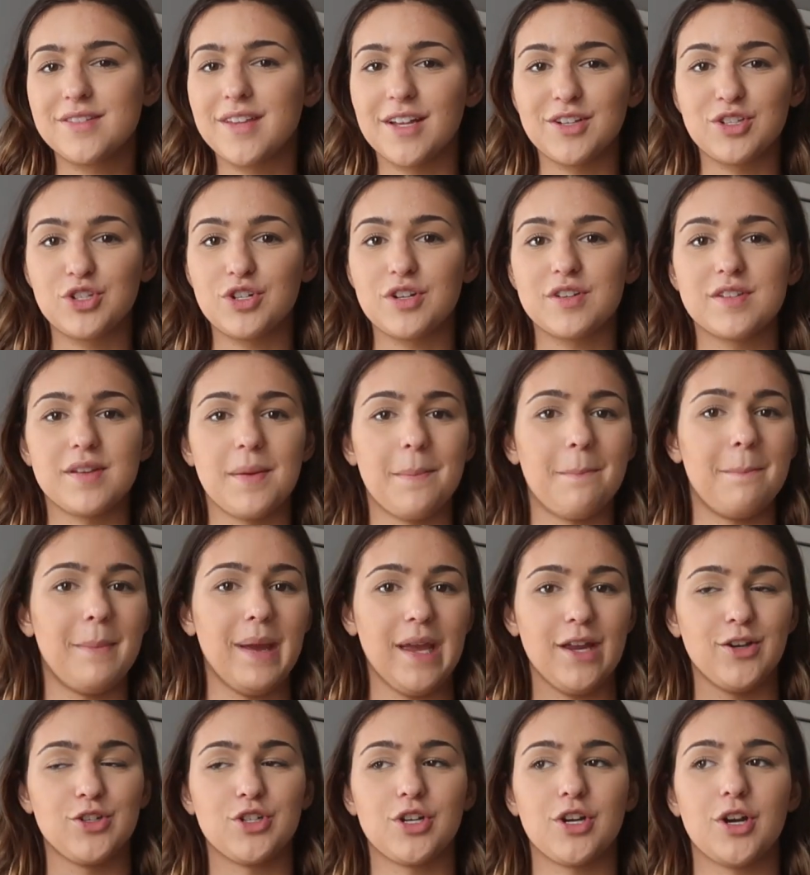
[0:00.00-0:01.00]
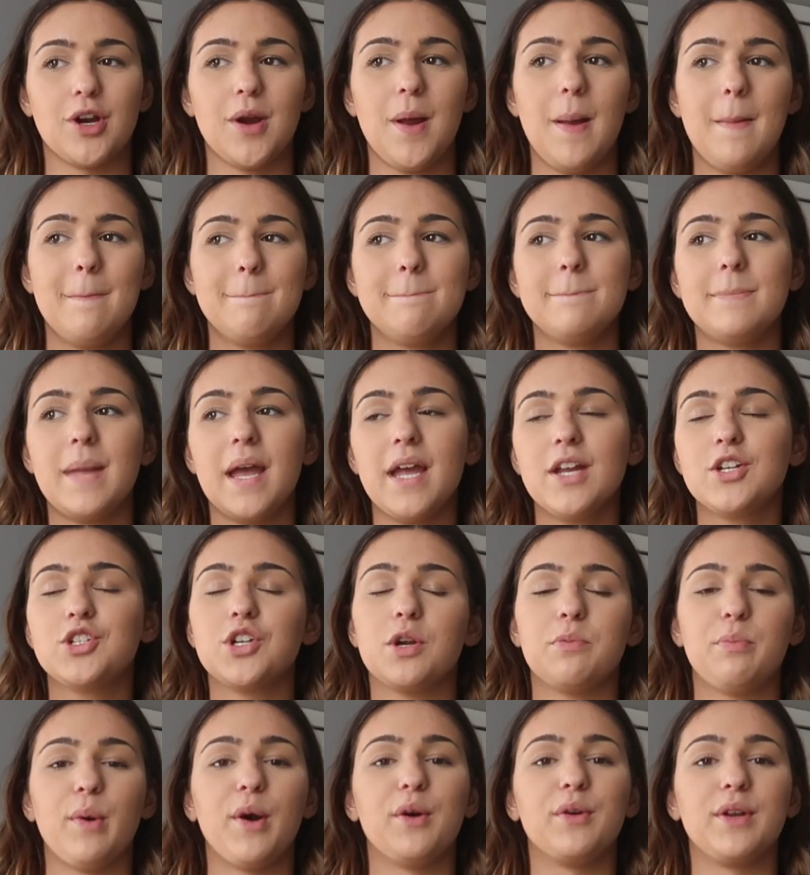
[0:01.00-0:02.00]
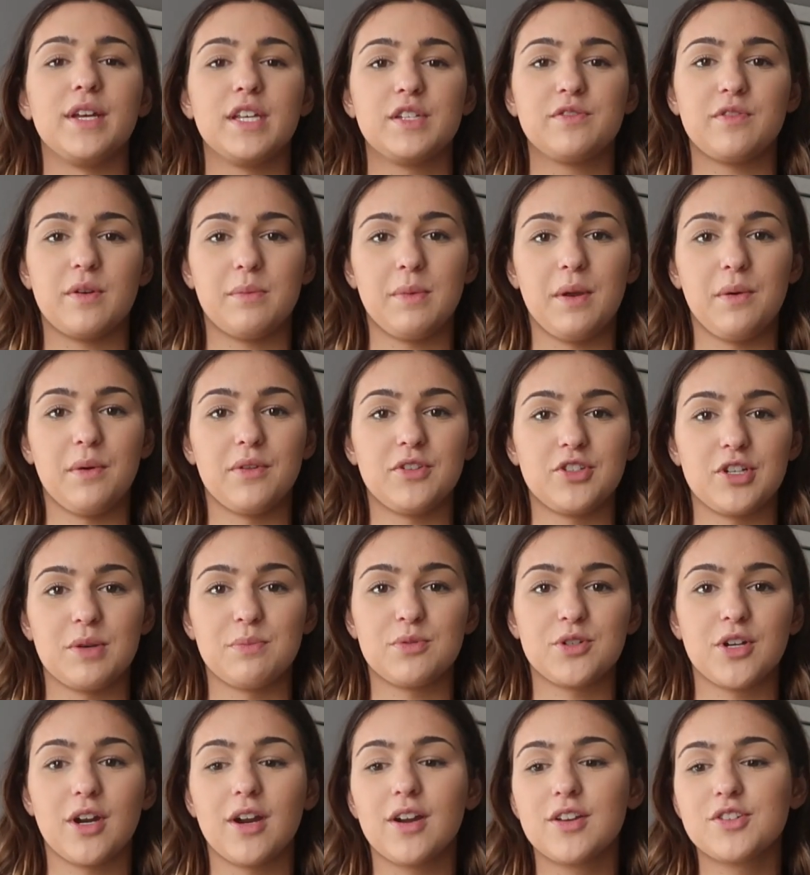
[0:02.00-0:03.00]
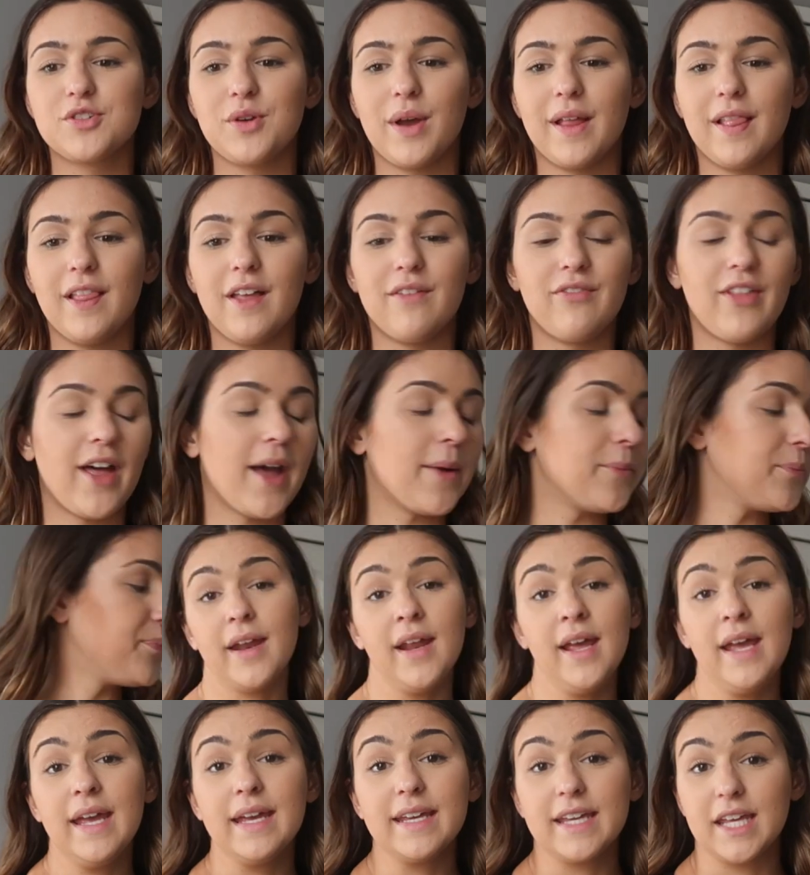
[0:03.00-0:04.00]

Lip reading: That's just a major, major bonus for me with Gymshark. So I love that.